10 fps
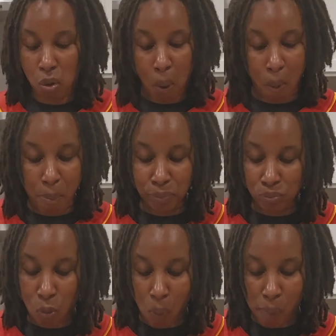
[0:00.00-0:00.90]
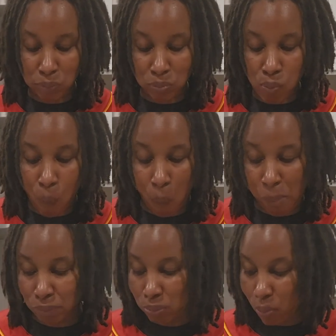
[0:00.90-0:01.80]
I'm
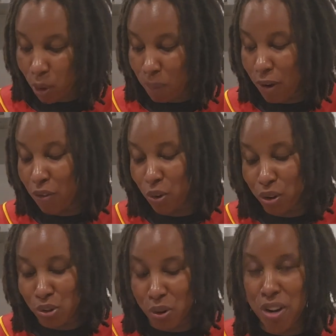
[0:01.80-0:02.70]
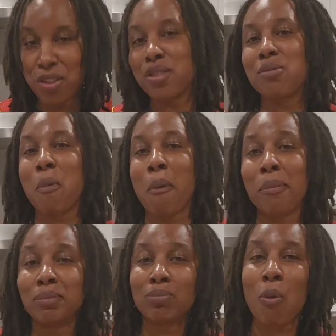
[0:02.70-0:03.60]
definitely going to enjoy eating this.
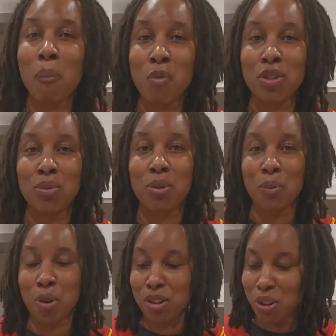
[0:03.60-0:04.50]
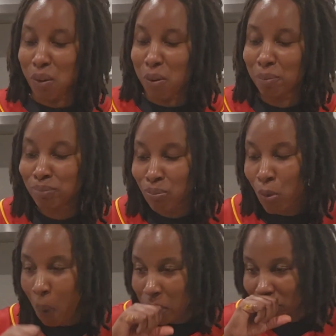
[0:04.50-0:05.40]
Just doing the breast of it.
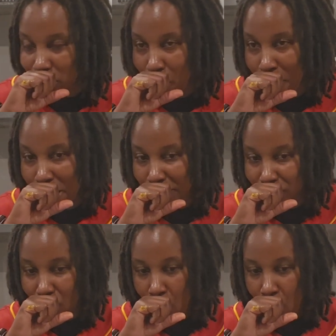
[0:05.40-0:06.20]
Oh, man.